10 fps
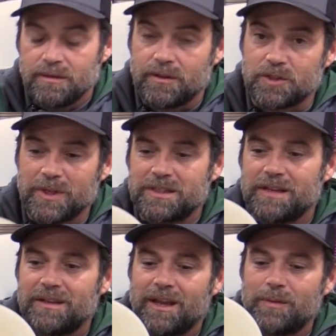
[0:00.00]
There's my
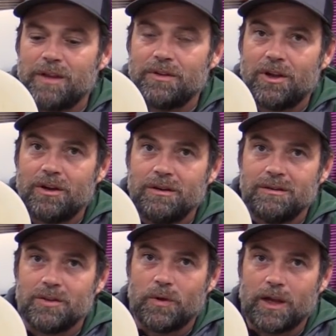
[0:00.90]
10-time AVR,
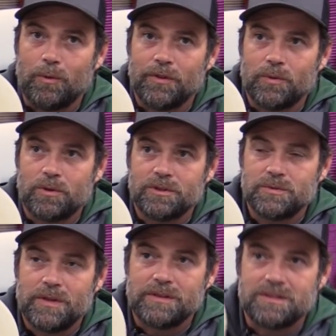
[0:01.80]
the one I won the Worlds
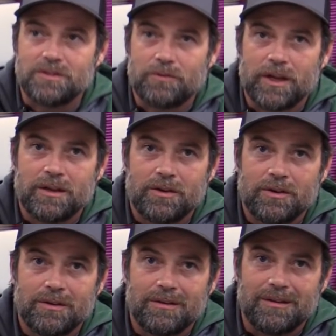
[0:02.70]
with. It's still right
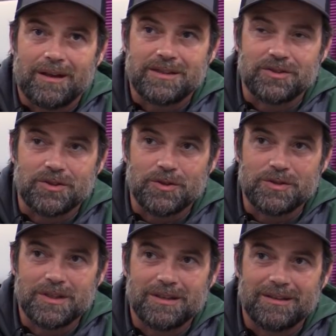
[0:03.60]
here. I still
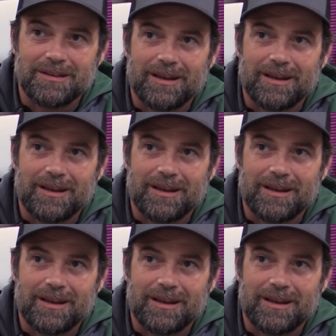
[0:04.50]
use it.